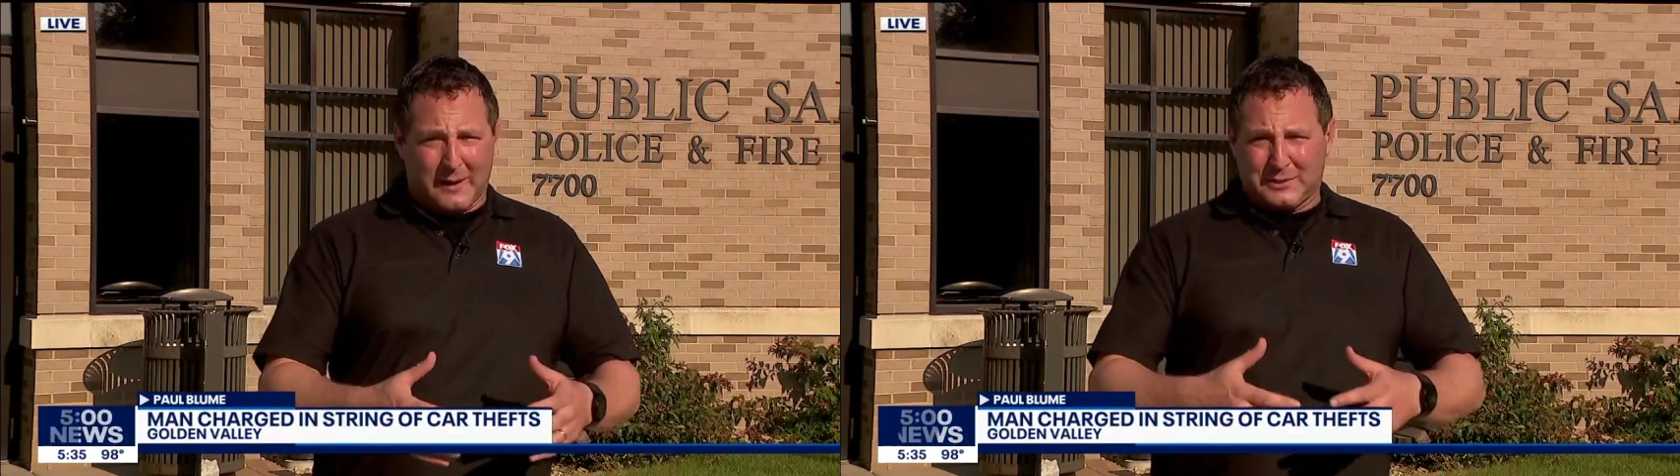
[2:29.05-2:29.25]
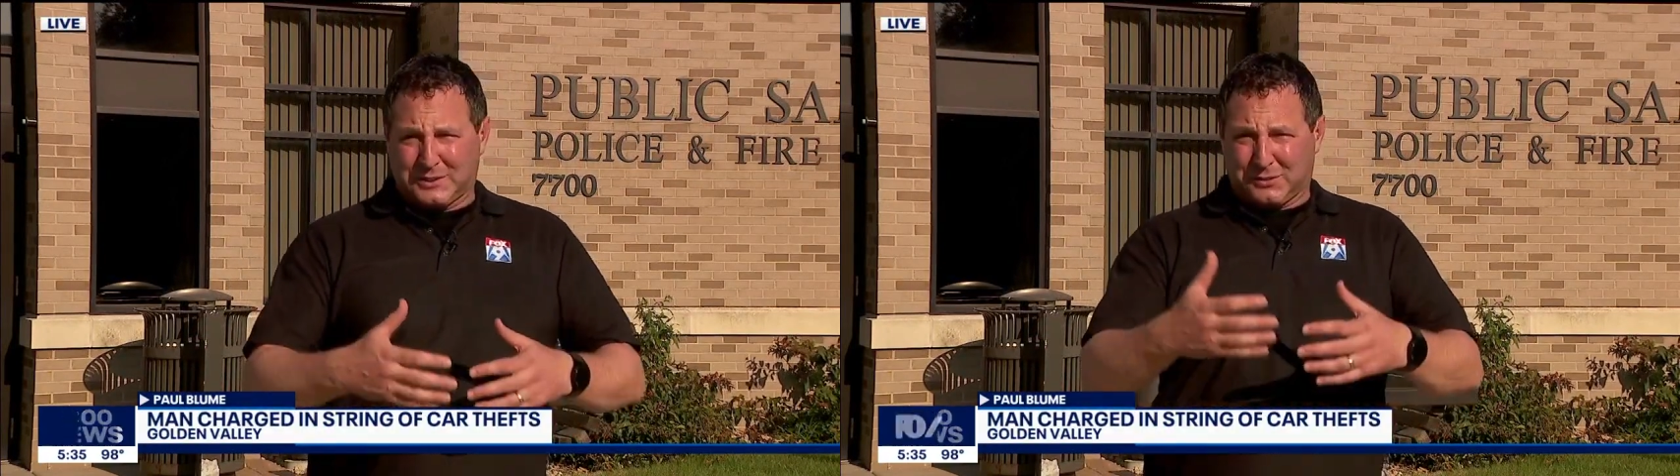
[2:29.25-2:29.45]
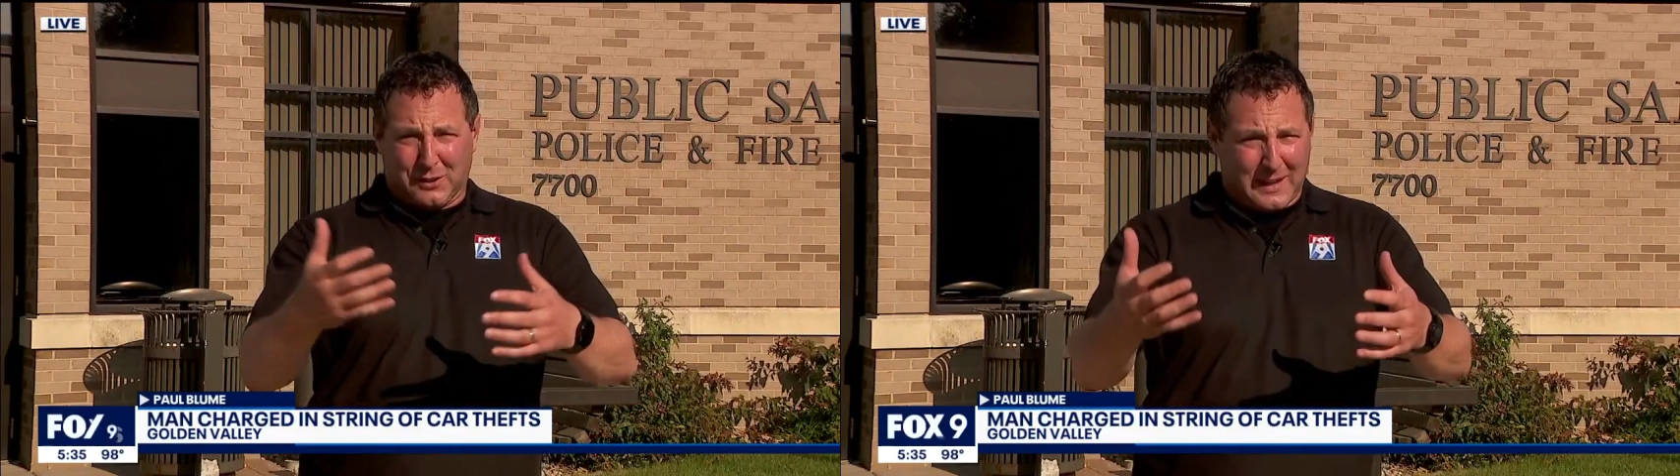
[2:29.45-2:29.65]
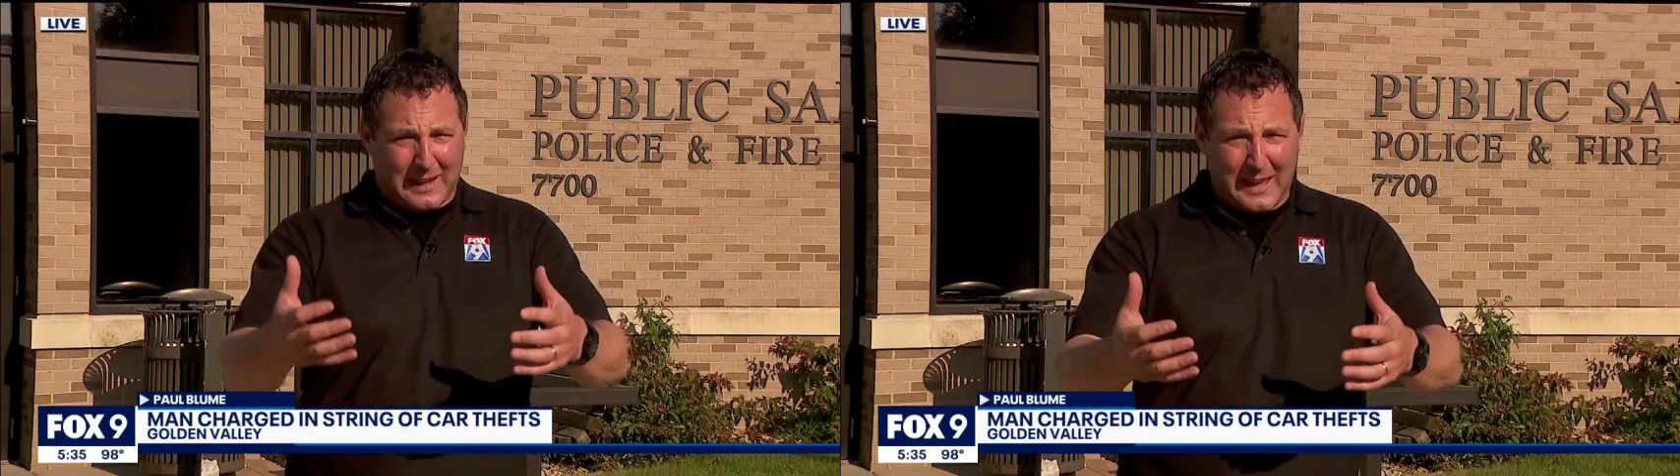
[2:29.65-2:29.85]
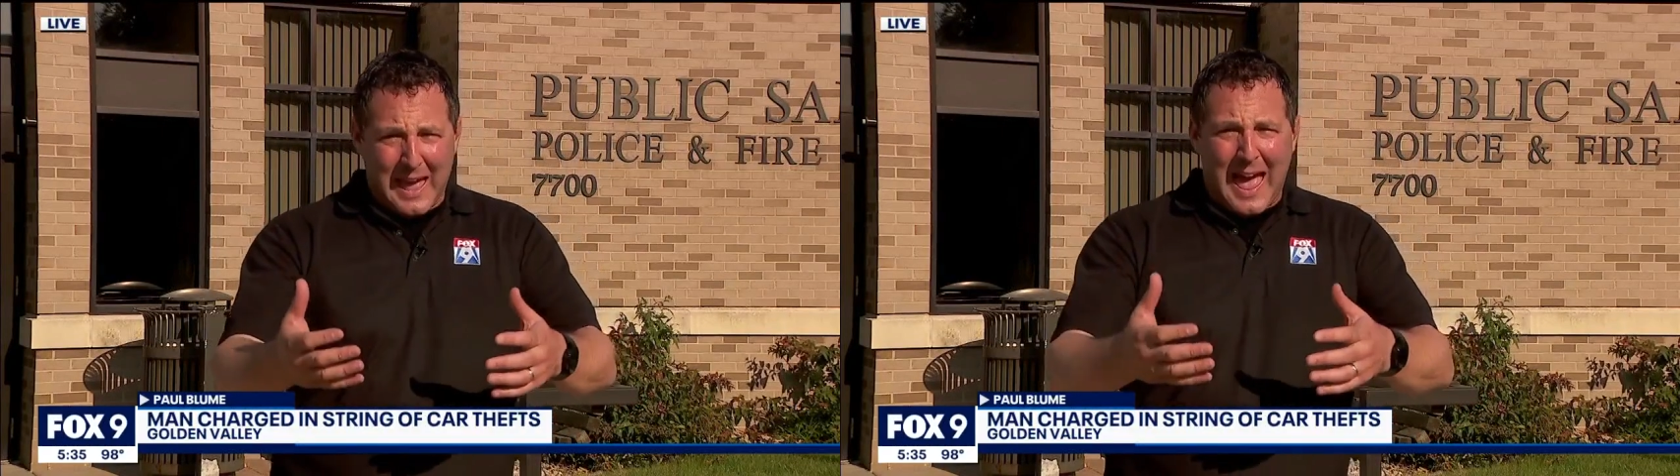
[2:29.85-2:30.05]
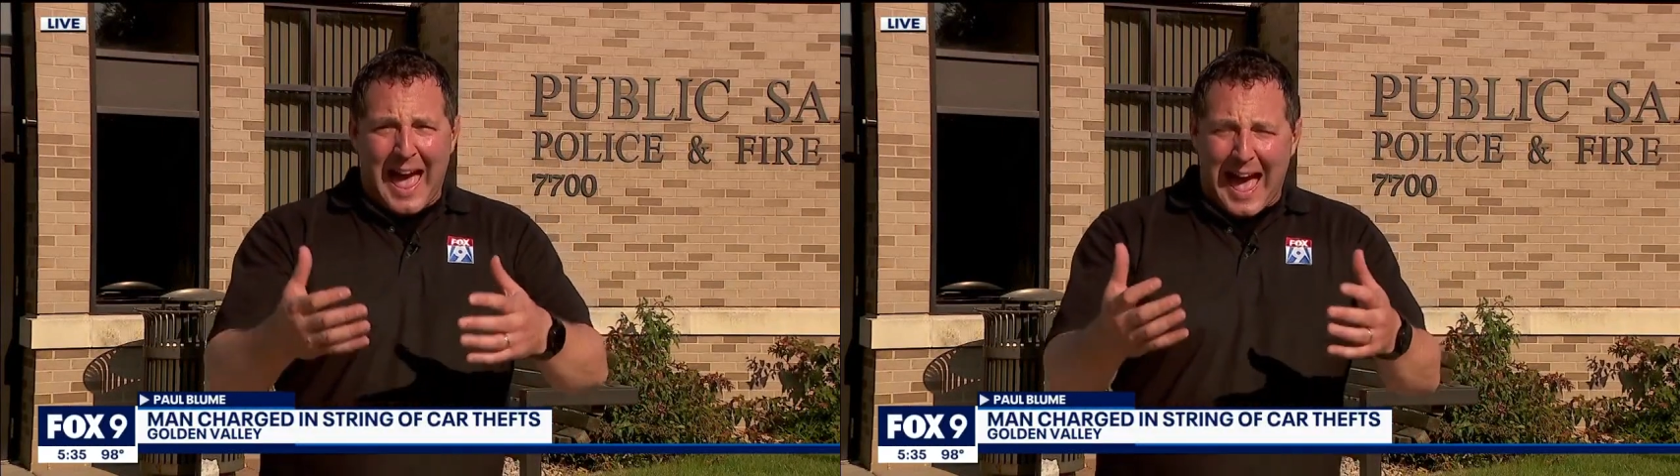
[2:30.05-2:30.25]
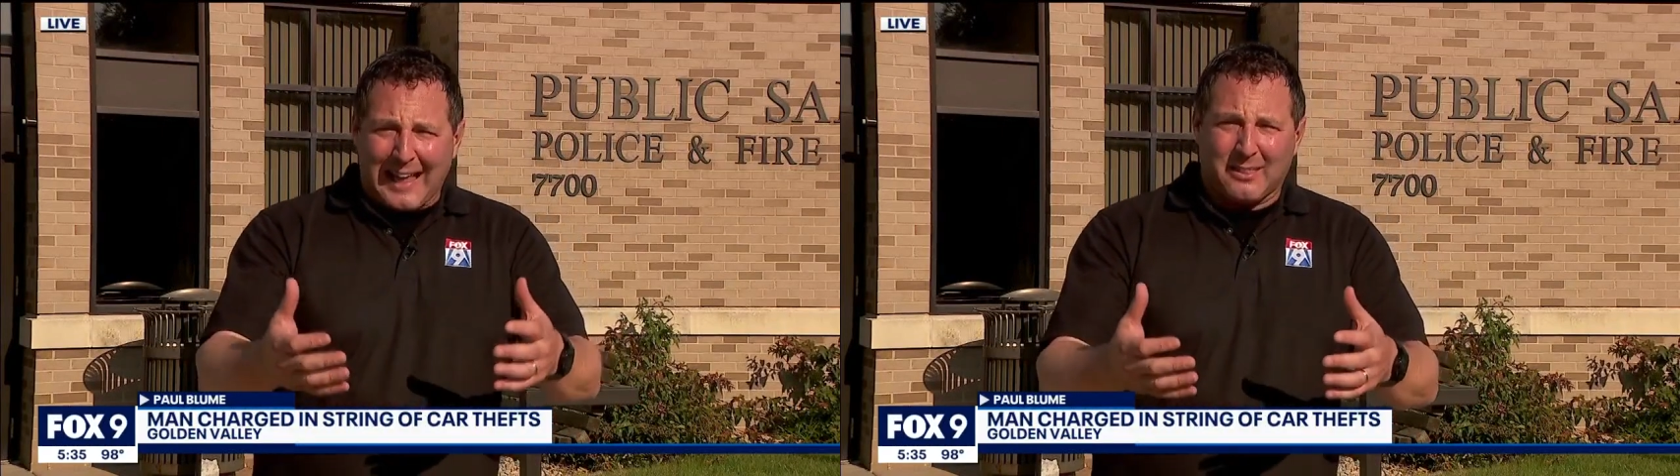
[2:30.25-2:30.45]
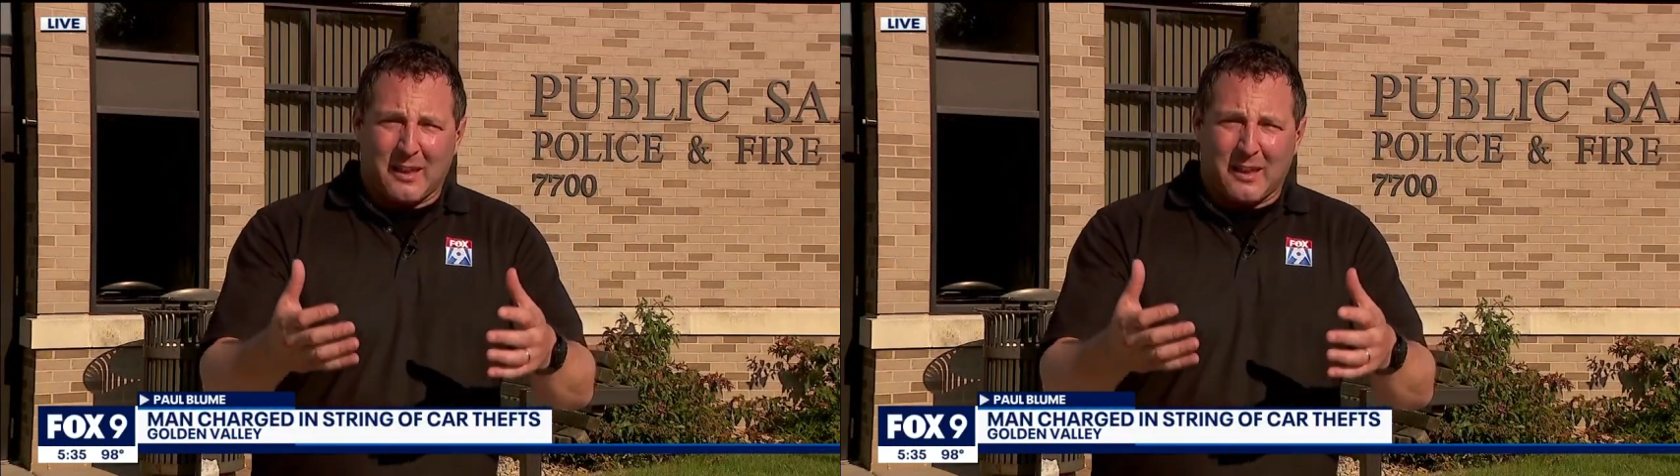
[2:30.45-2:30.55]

And just looking at